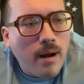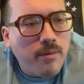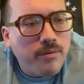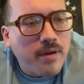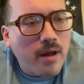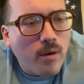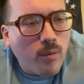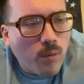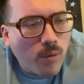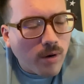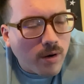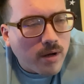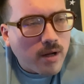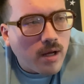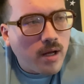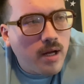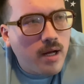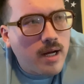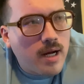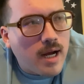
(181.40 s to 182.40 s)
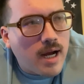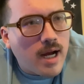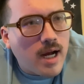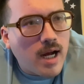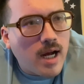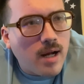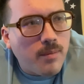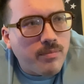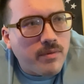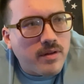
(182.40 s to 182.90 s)
was at work.
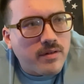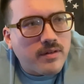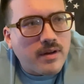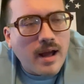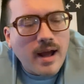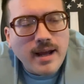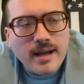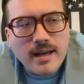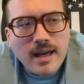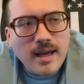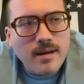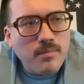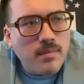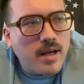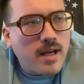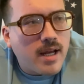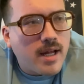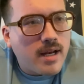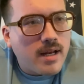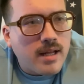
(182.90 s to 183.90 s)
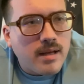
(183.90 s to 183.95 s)
Um, this guy came in.